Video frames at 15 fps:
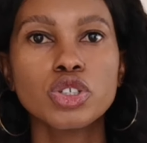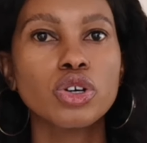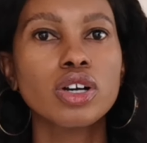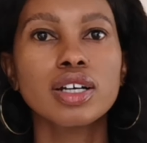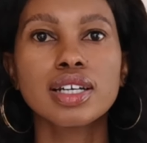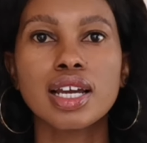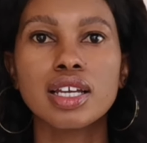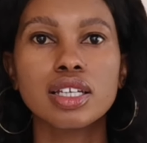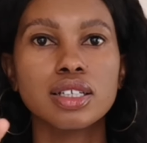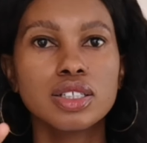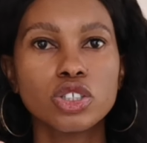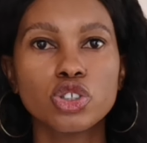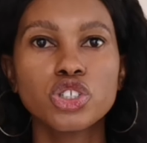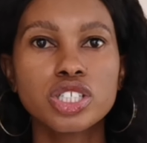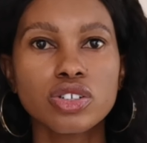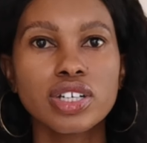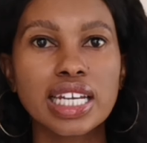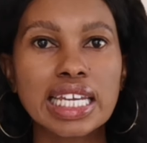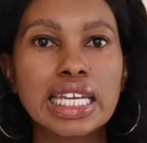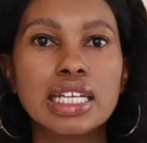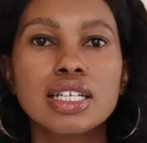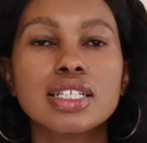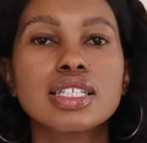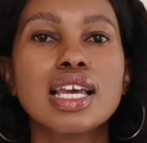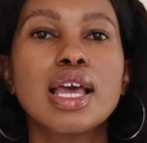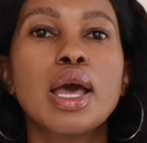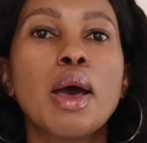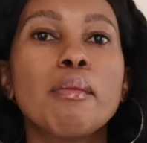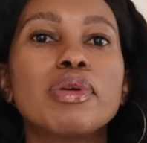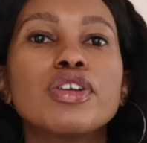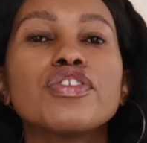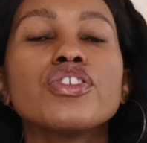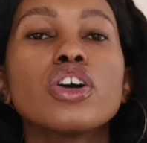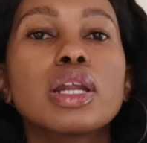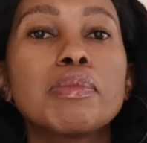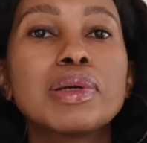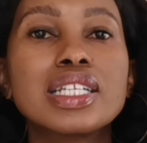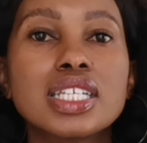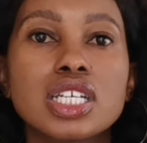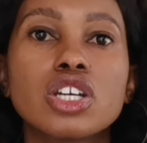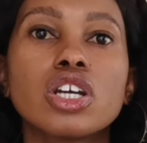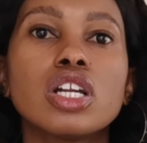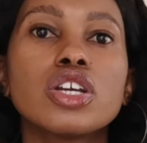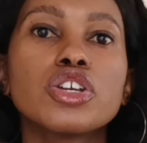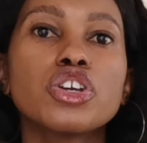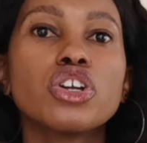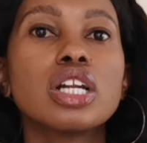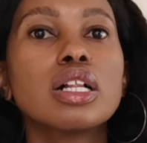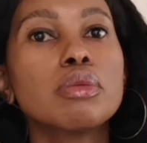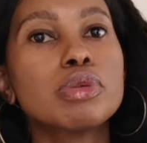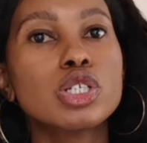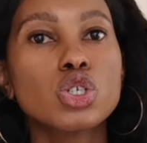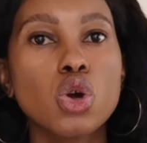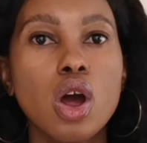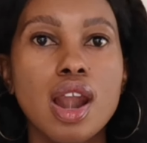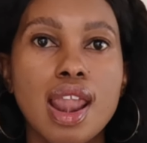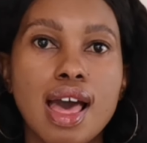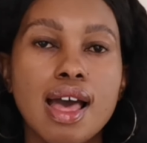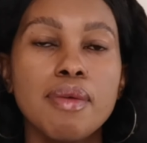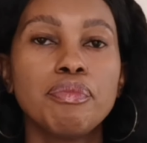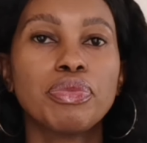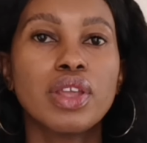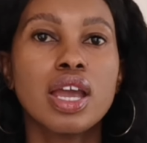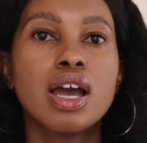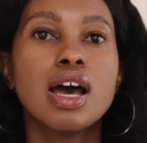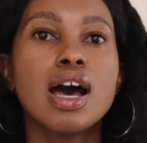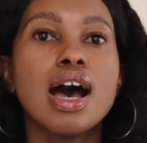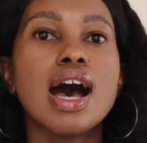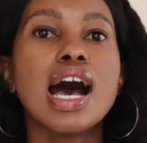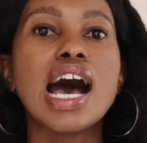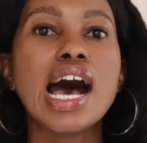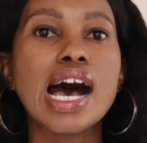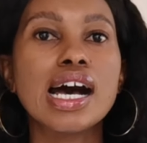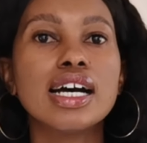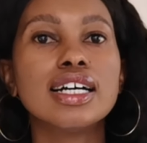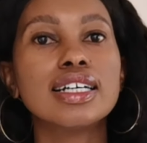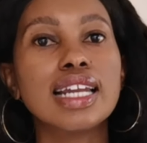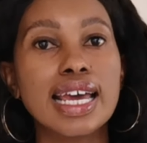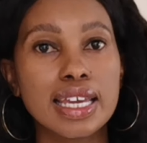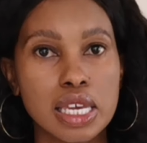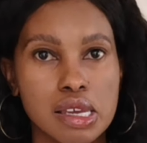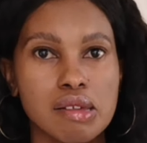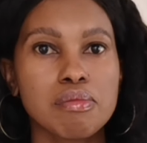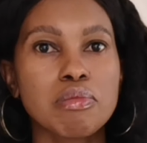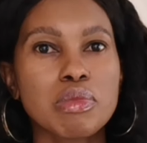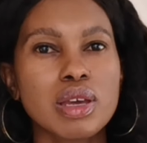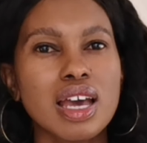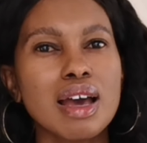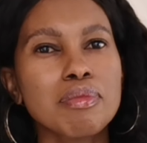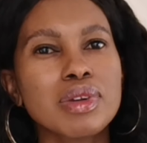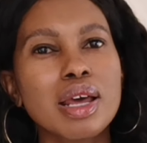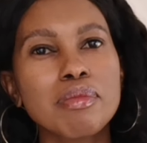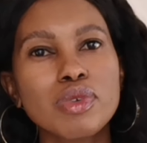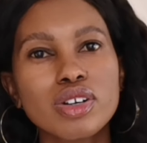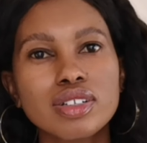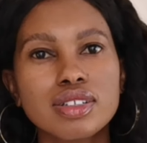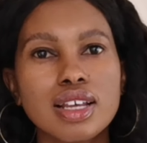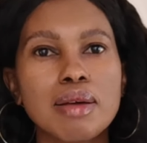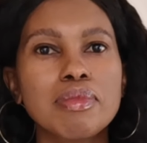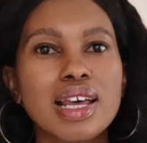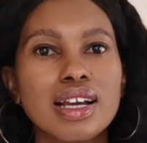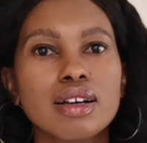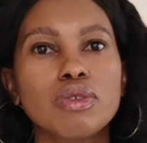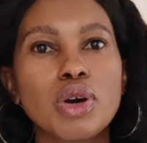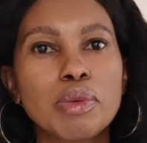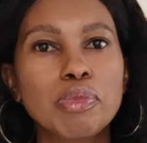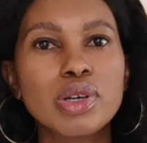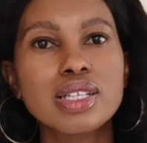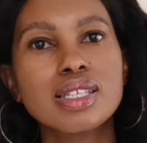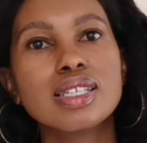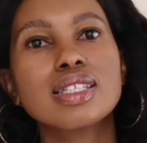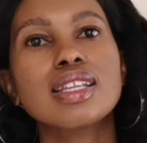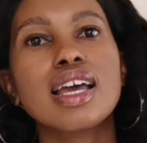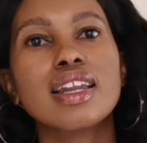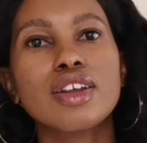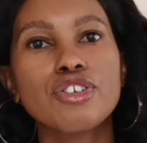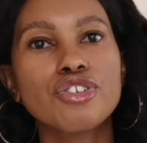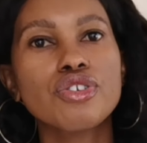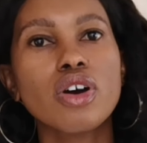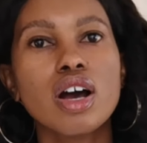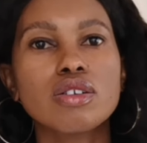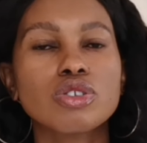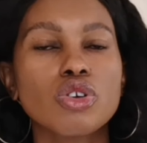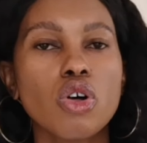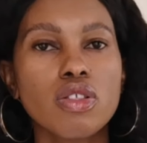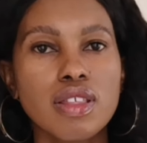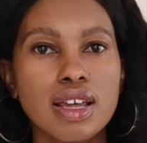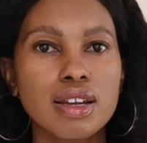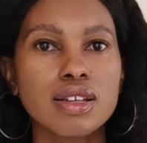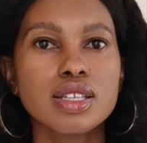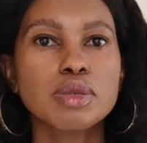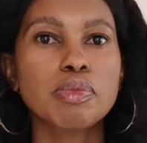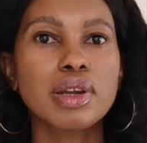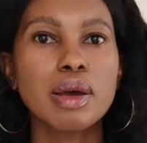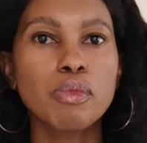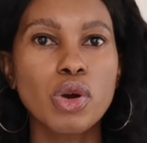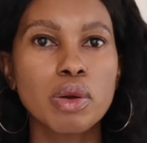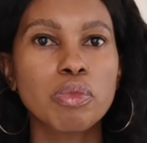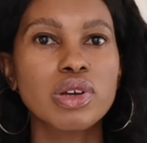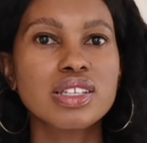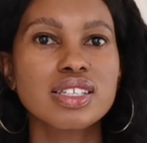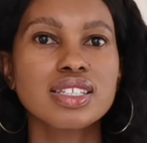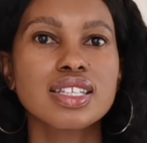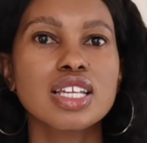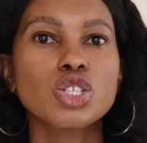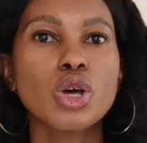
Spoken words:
You're just gonna kill it. But if you're not a petite girl and you're a little bit taller, like me, I'm like 1.69. I don't know how tall that is, but I'm 1.69.